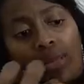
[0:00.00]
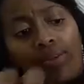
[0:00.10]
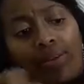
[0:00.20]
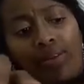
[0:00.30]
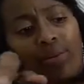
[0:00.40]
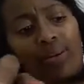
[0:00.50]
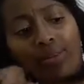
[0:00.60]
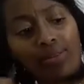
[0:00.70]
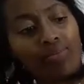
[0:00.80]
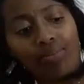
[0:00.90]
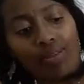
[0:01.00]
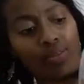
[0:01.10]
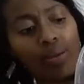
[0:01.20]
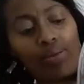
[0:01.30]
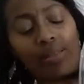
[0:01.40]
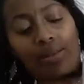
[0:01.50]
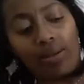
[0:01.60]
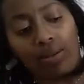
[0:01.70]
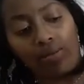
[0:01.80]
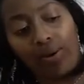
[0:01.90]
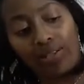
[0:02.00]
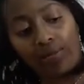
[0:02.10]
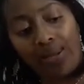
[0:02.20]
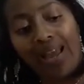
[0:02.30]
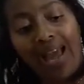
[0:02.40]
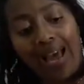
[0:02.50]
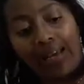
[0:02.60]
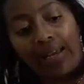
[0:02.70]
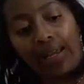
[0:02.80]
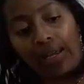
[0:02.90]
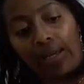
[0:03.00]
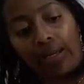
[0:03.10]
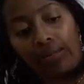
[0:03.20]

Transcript: And the ingredients, the recipe had a